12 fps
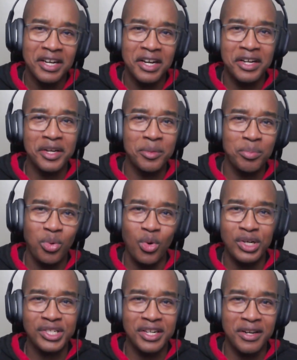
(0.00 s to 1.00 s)
a good
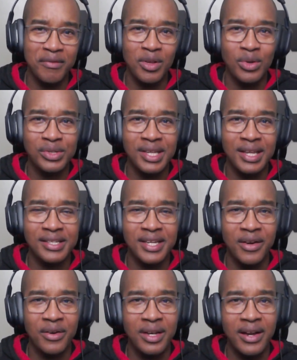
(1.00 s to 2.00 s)
portion of those things
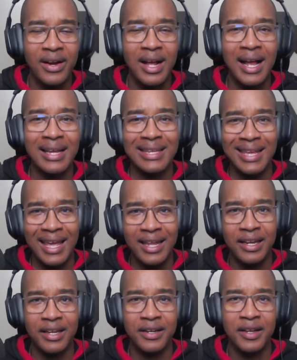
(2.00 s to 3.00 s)
here and there. I get
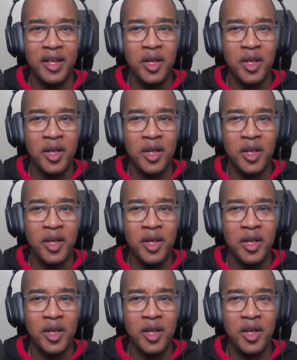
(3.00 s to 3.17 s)
it.